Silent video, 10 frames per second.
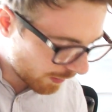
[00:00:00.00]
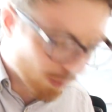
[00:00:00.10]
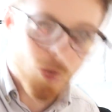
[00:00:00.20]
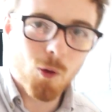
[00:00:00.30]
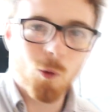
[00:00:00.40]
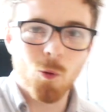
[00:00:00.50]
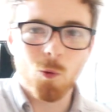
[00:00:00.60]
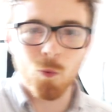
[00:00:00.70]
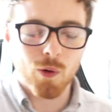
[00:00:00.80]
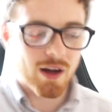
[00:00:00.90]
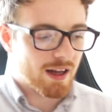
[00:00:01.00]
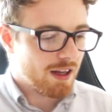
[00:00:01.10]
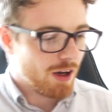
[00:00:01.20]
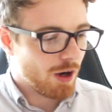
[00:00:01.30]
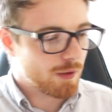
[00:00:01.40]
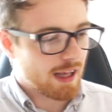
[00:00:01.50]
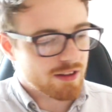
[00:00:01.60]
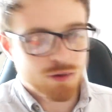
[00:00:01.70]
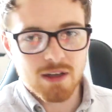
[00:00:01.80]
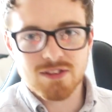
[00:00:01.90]
oh, Okay,
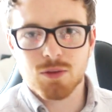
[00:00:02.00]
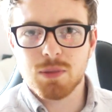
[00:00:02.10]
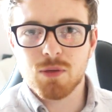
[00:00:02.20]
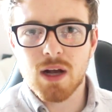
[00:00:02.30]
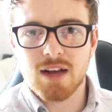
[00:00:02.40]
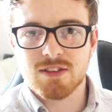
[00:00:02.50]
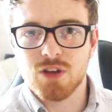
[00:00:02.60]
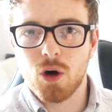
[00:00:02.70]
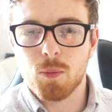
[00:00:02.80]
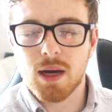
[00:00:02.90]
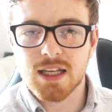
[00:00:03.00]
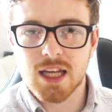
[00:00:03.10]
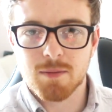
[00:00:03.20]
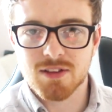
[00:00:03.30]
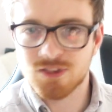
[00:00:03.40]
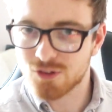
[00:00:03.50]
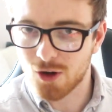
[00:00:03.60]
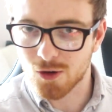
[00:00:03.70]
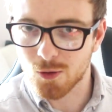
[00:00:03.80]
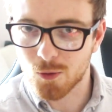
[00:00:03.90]
so as some of you guys know, my name is
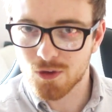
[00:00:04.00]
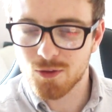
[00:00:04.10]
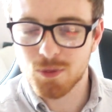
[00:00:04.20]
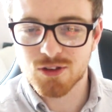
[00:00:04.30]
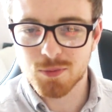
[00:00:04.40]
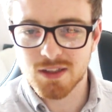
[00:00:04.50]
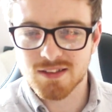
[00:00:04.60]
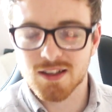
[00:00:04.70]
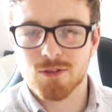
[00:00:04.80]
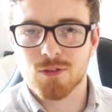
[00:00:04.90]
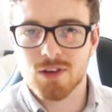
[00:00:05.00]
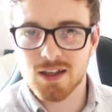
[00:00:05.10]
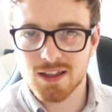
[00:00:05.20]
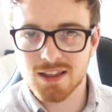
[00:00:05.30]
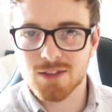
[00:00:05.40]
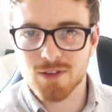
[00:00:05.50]
Star-Lord, which means I really,